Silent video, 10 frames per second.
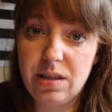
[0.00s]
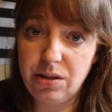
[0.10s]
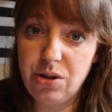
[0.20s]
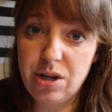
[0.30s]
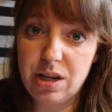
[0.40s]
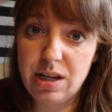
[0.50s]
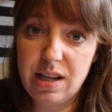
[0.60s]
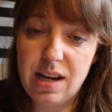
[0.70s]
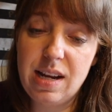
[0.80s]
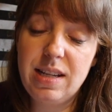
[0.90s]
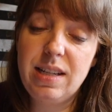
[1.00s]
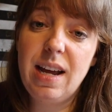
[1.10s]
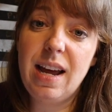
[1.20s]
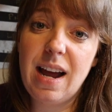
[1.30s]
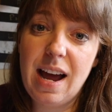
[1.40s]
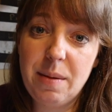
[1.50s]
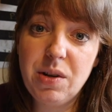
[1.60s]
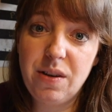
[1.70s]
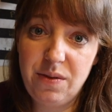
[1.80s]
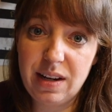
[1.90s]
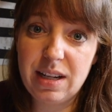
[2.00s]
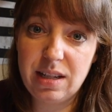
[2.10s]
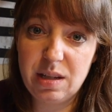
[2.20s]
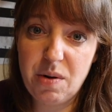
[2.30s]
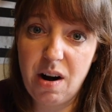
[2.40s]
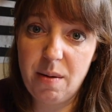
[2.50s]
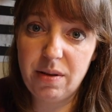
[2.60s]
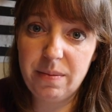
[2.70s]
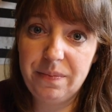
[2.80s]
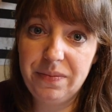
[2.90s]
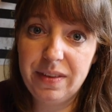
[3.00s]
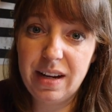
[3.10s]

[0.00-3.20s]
solution to this and I'm going to fix this problem.